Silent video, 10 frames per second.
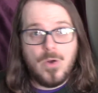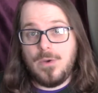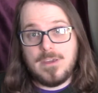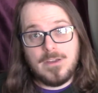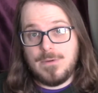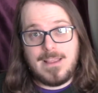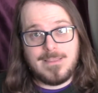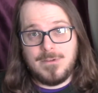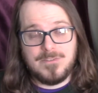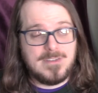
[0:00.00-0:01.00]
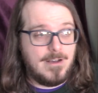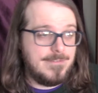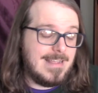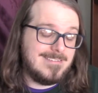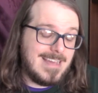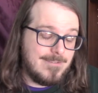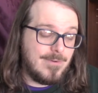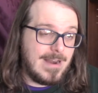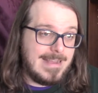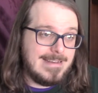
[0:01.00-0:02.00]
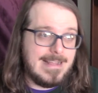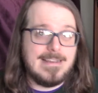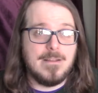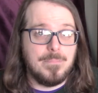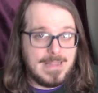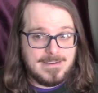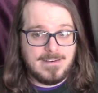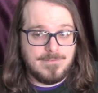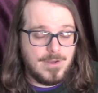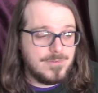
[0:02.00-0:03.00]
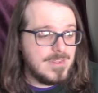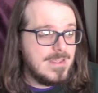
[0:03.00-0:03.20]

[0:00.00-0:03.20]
or you can create them yourself, and that's kind of what I did. I did a blending of those.